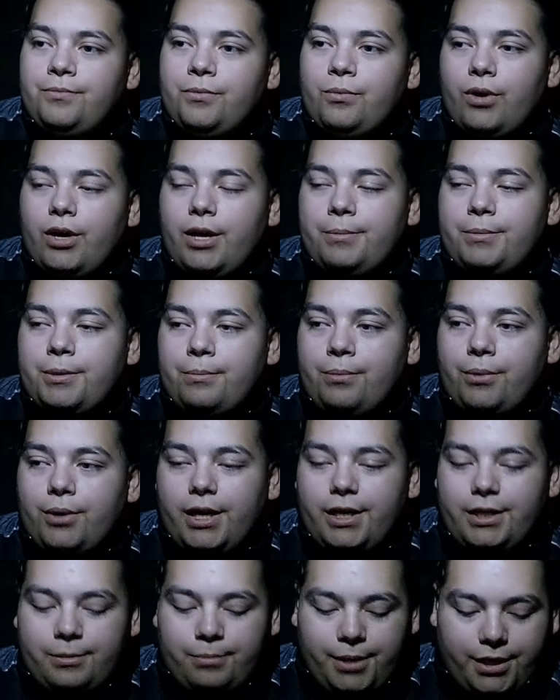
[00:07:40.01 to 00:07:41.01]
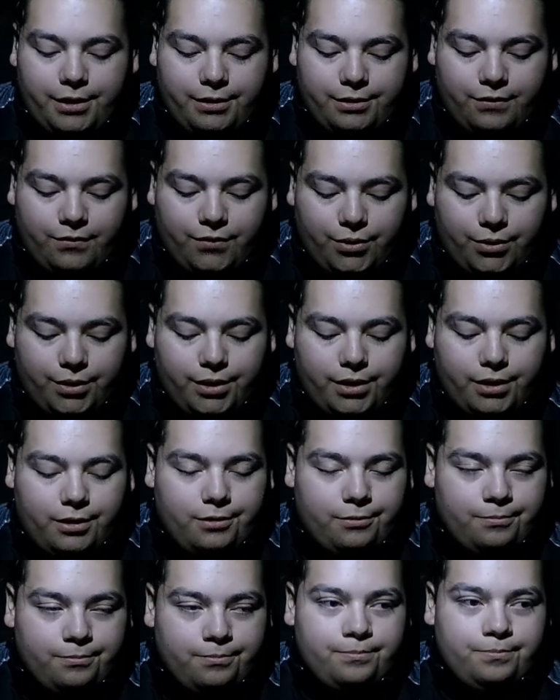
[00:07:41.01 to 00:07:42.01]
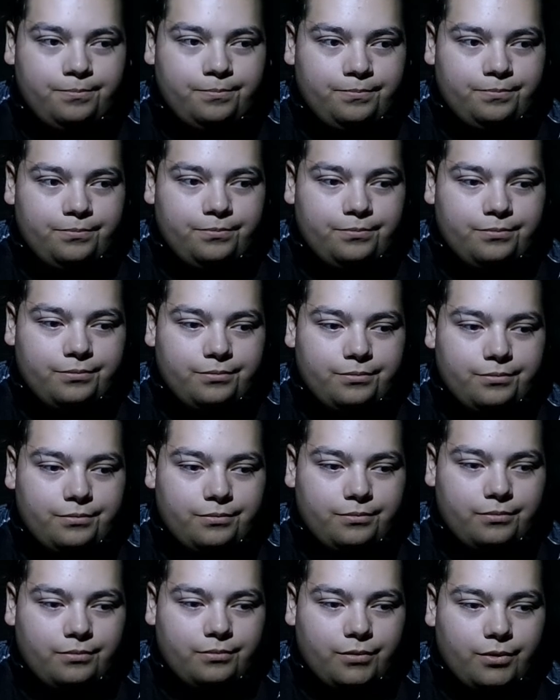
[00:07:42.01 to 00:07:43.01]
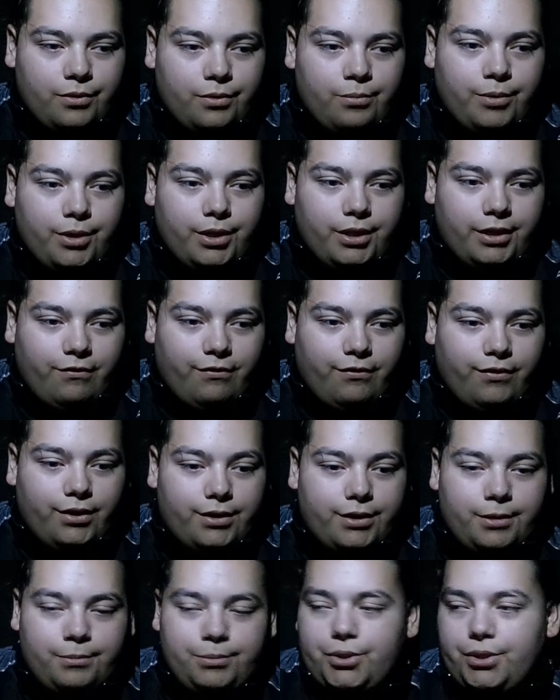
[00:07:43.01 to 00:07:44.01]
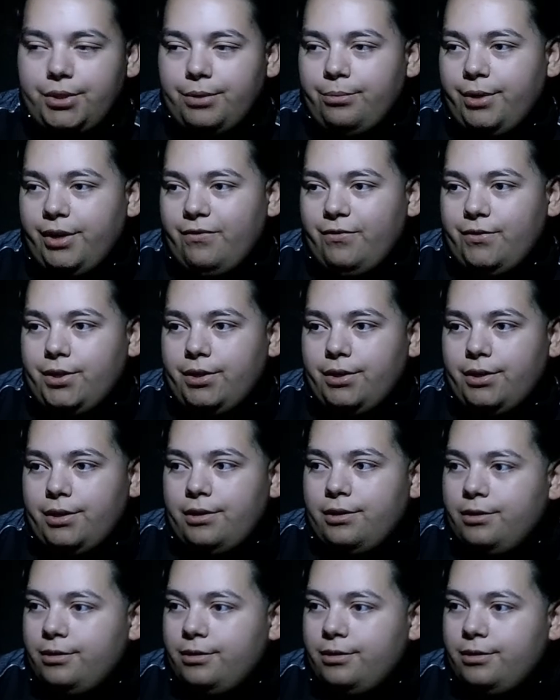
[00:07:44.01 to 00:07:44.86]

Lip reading: Well, I'm surprised because of all the really fucked up shit we've done.